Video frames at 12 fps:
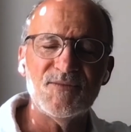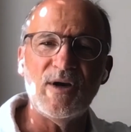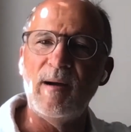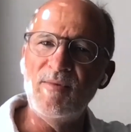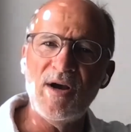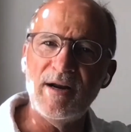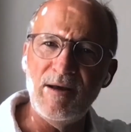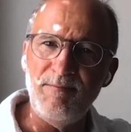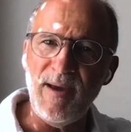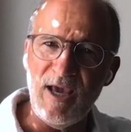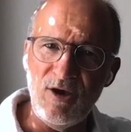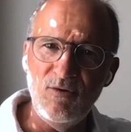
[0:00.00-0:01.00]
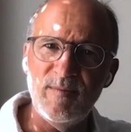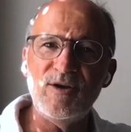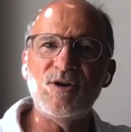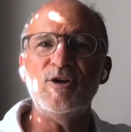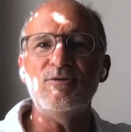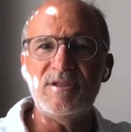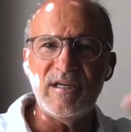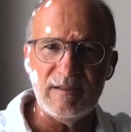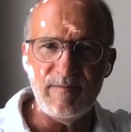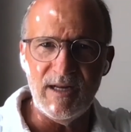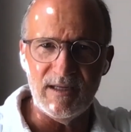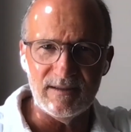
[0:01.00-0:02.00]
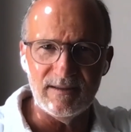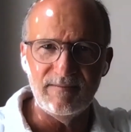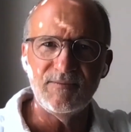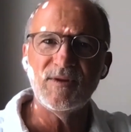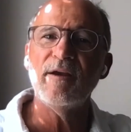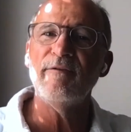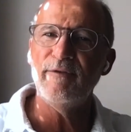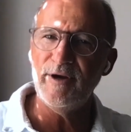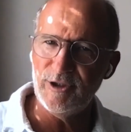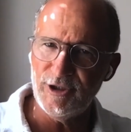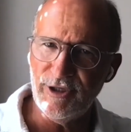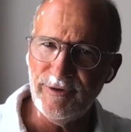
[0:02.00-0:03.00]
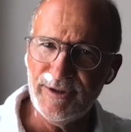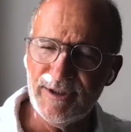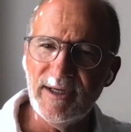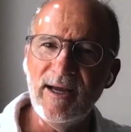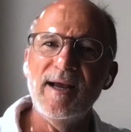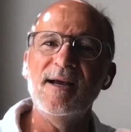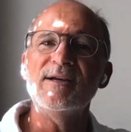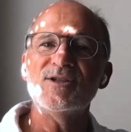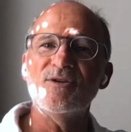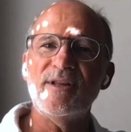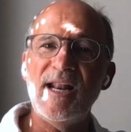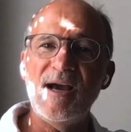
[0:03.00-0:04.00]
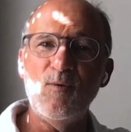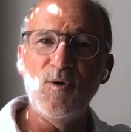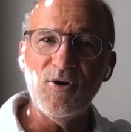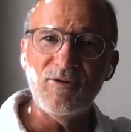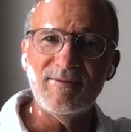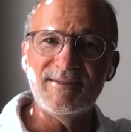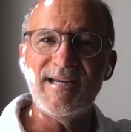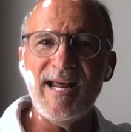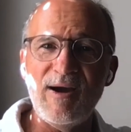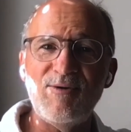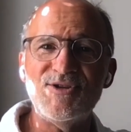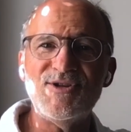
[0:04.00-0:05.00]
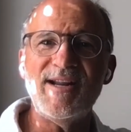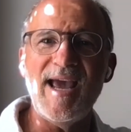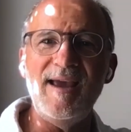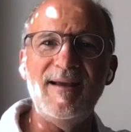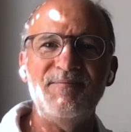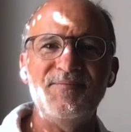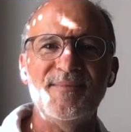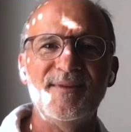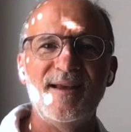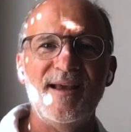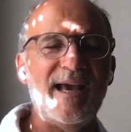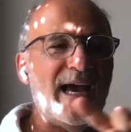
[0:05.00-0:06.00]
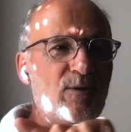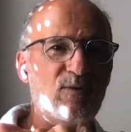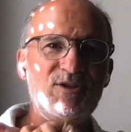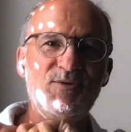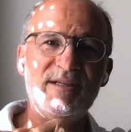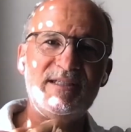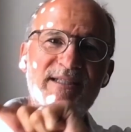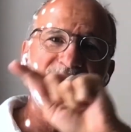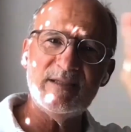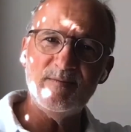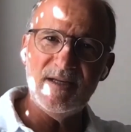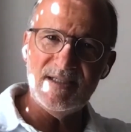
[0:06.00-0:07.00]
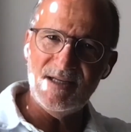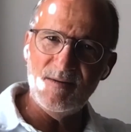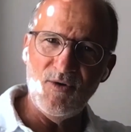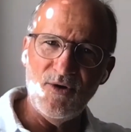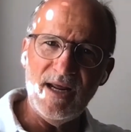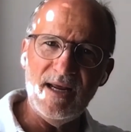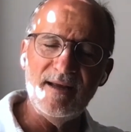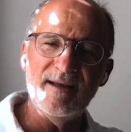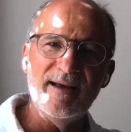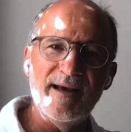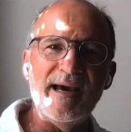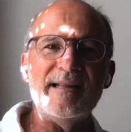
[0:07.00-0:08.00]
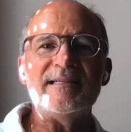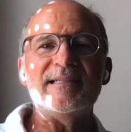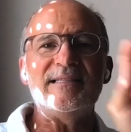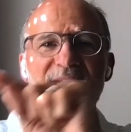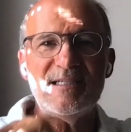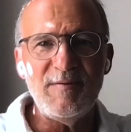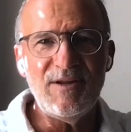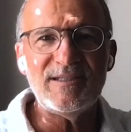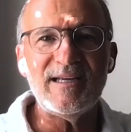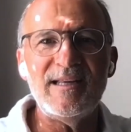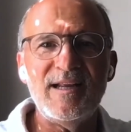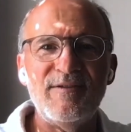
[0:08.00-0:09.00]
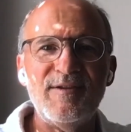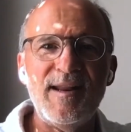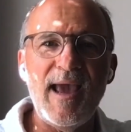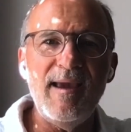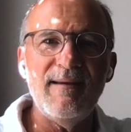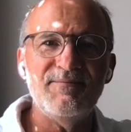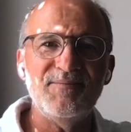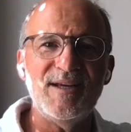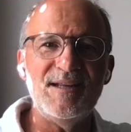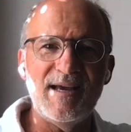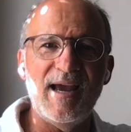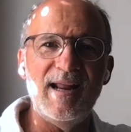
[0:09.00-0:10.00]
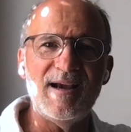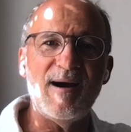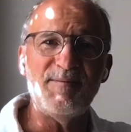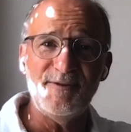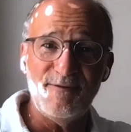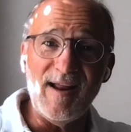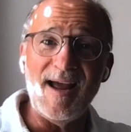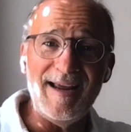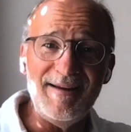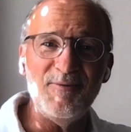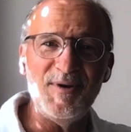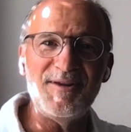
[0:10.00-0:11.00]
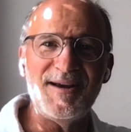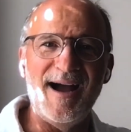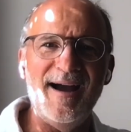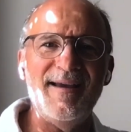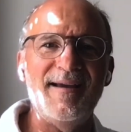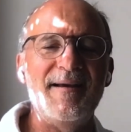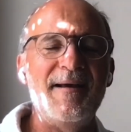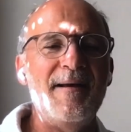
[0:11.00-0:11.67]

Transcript: So I'm not going to pay you, but you can do six minutes. Very generous. So then I worked 10 hours a day. I was doing six minutes in the morning and six minutes at the end of the day in the helicopter flying with the guy.